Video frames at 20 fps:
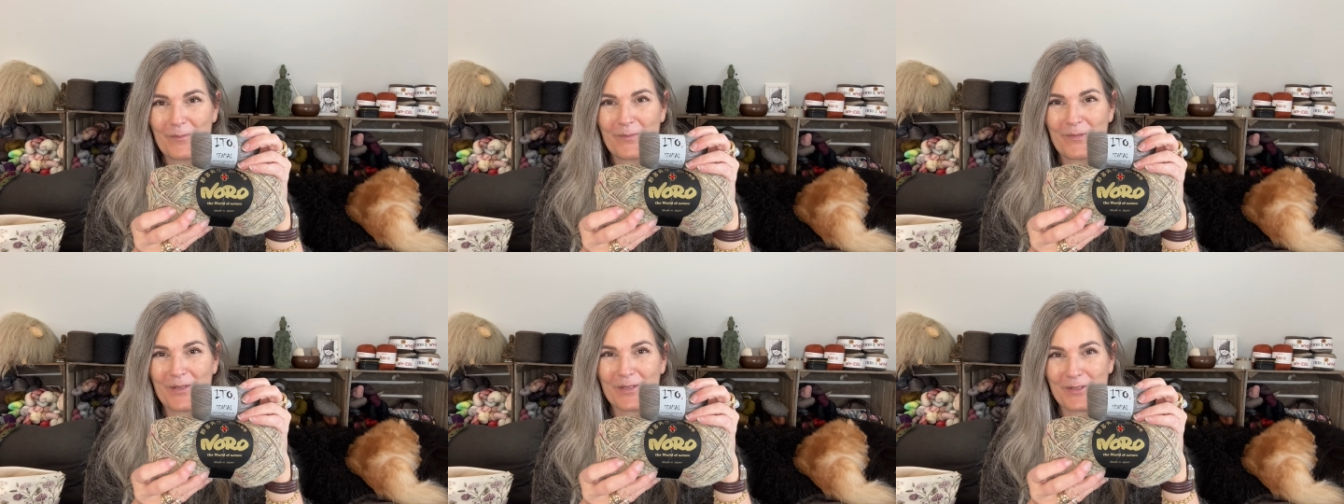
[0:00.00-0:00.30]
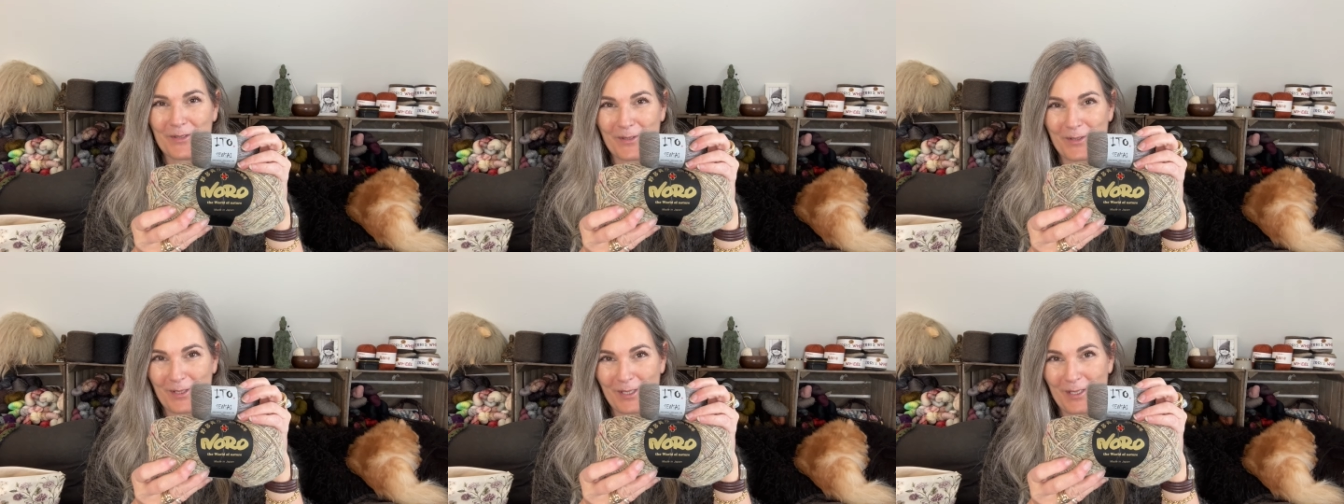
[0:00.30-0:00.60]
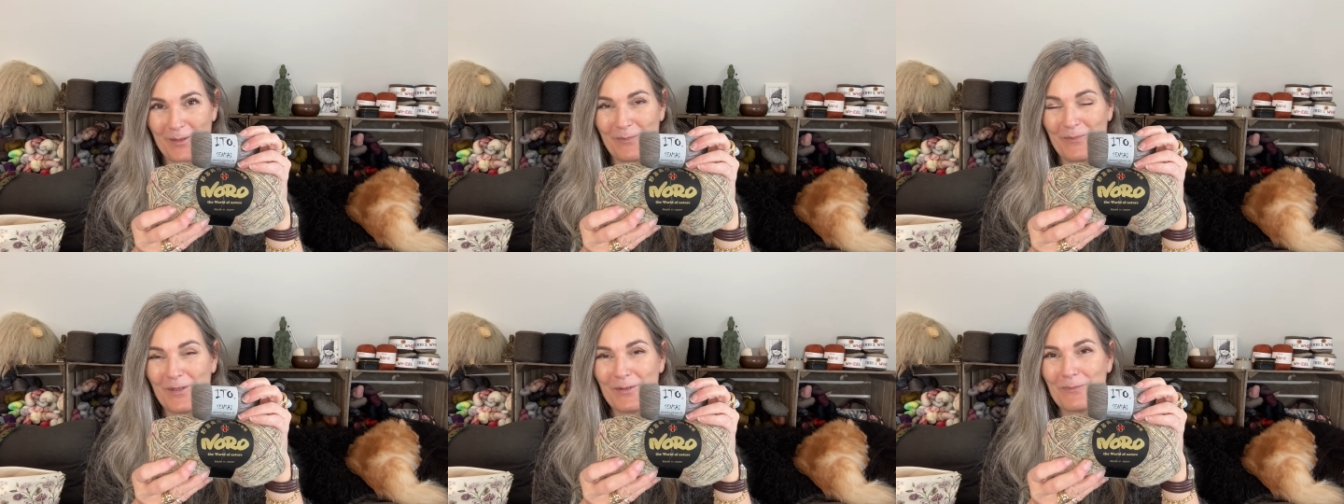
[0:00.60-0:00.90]
This is going
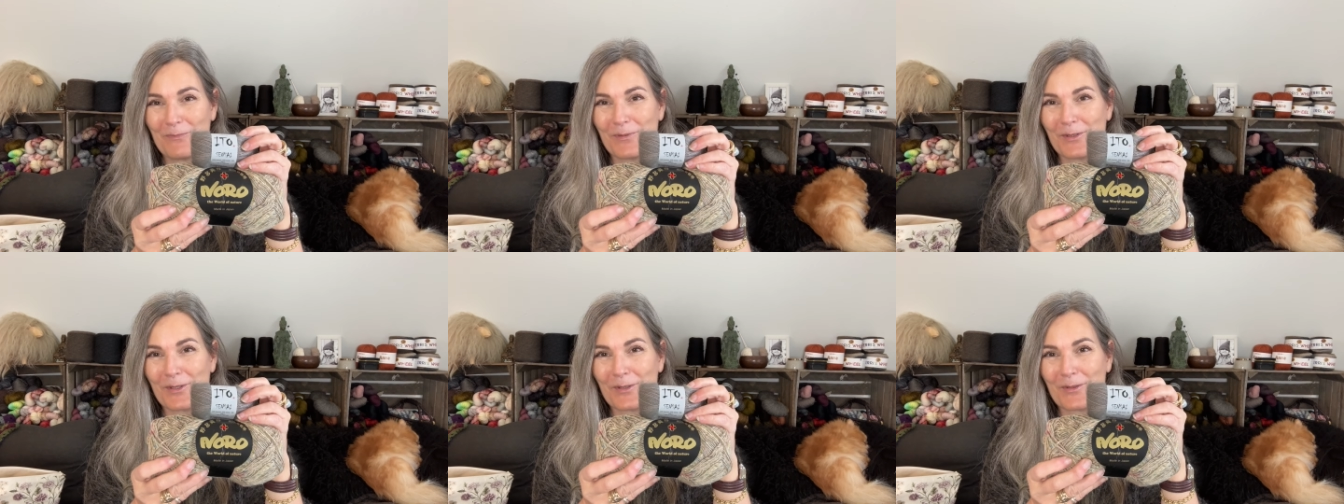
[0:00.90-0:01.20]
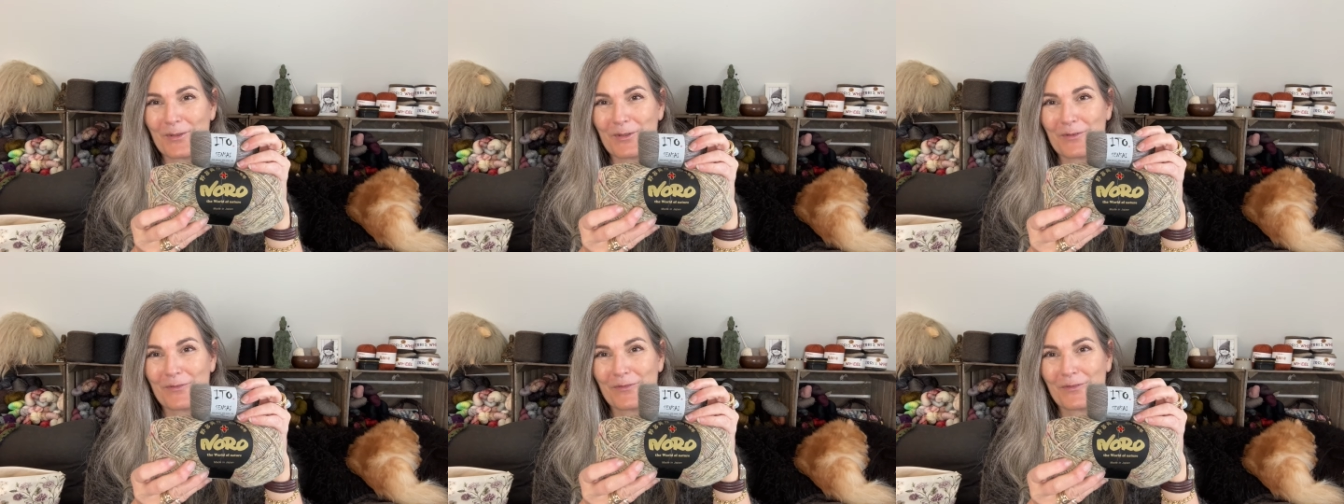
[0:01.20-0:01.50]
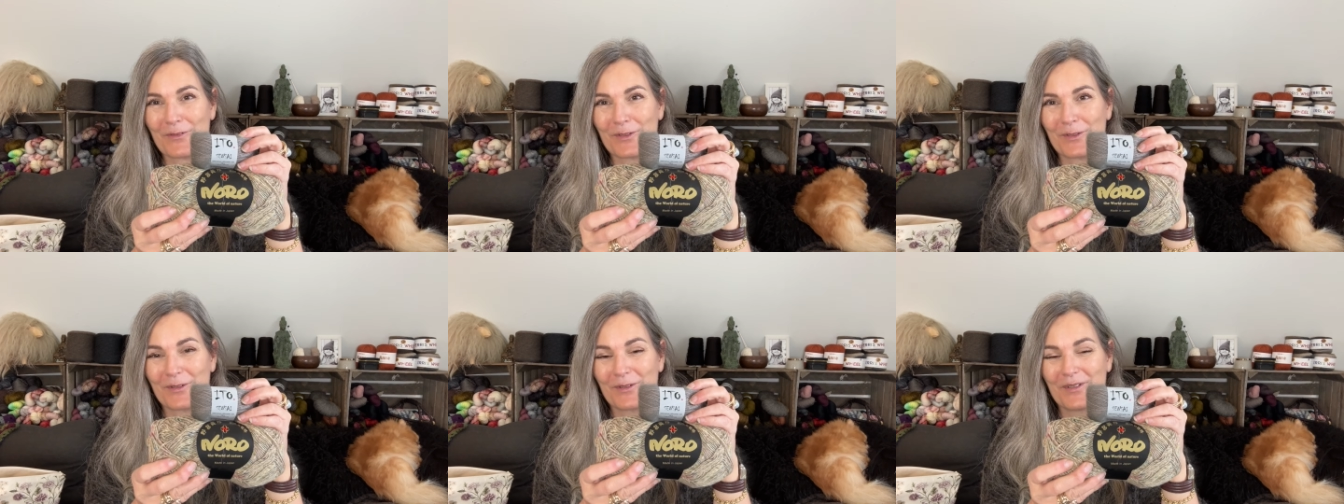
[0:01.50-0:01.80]
to be
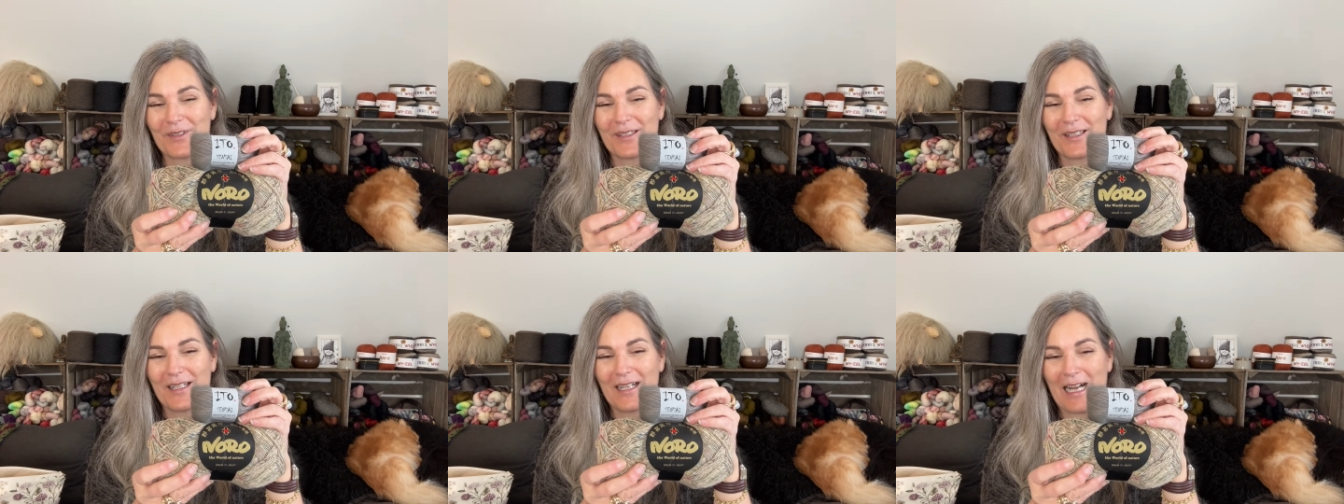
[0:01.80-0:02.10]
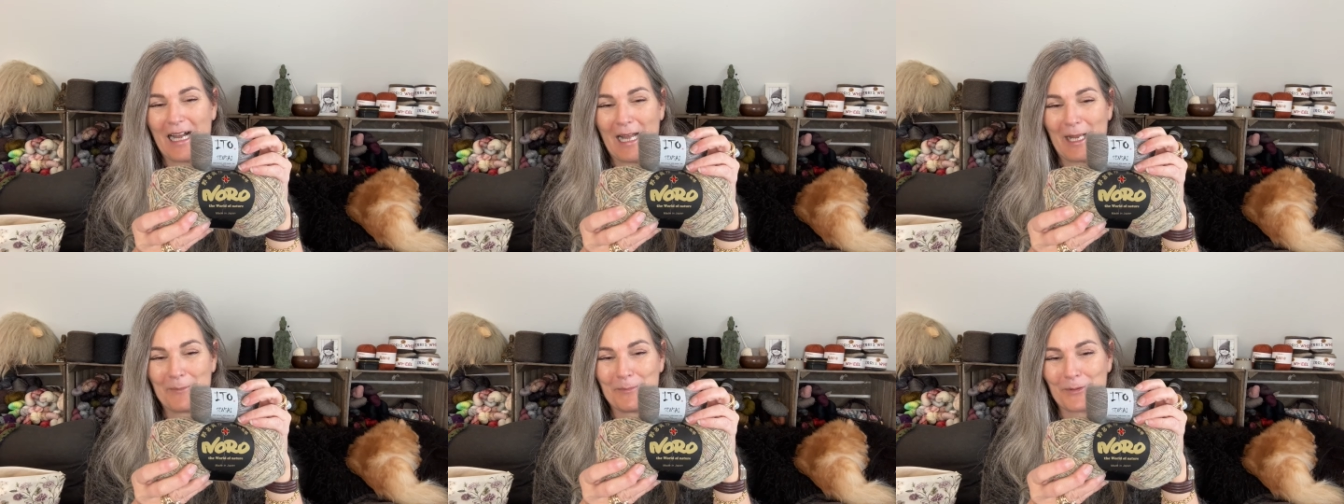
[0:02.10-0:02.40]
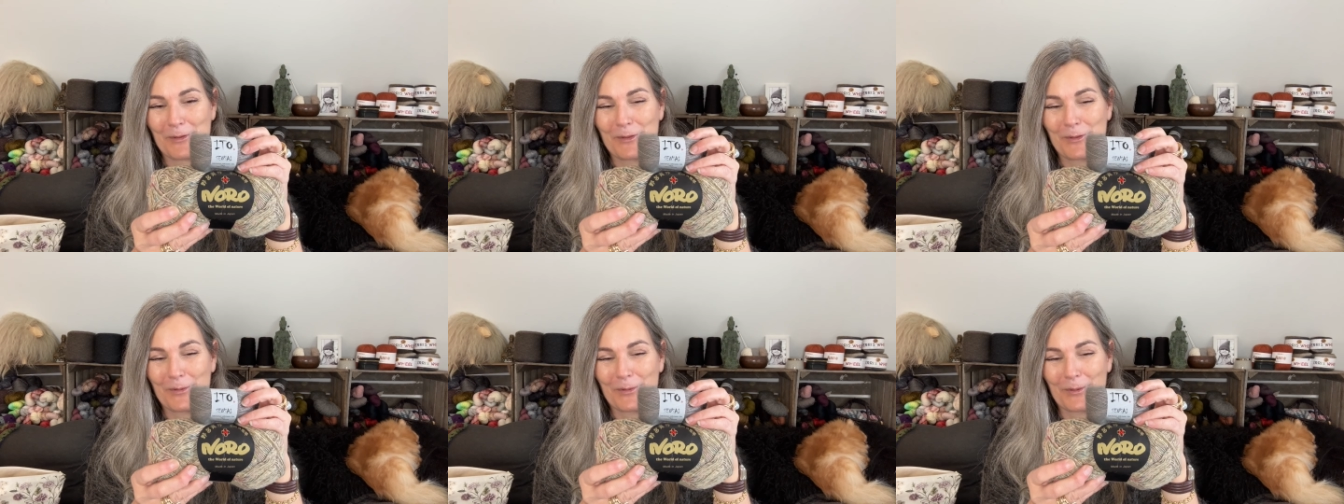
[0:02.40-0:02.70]
beautiful, I'm
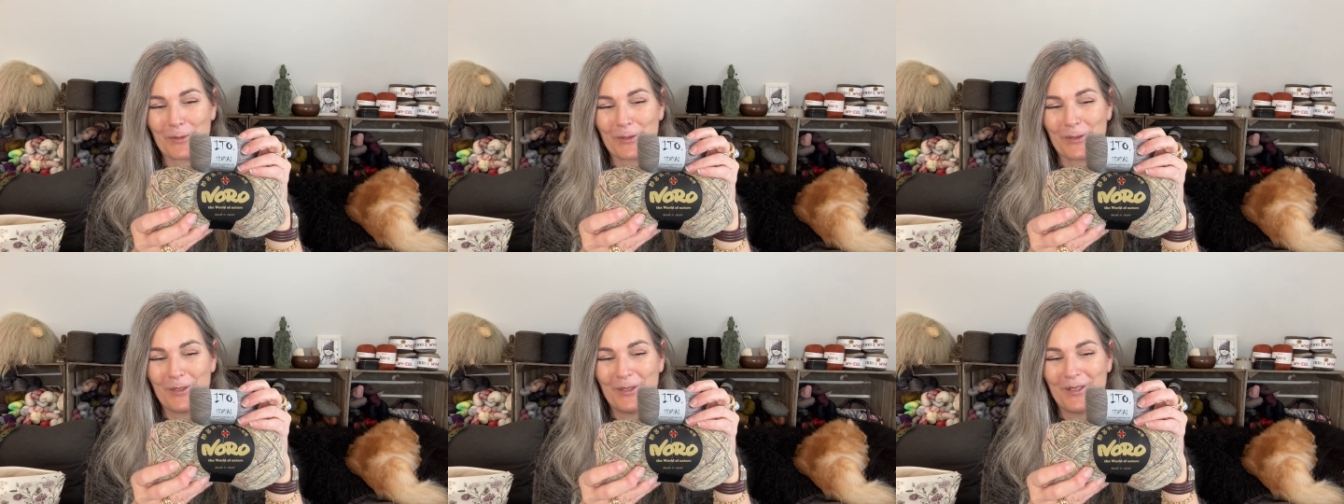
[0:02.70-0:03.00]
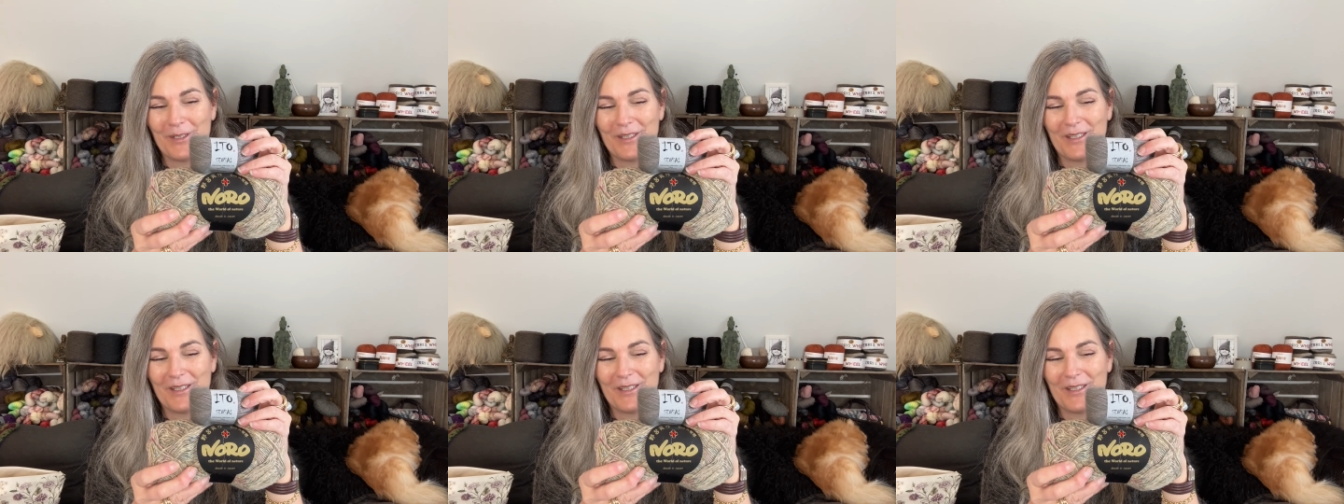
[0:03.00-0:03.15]
sure.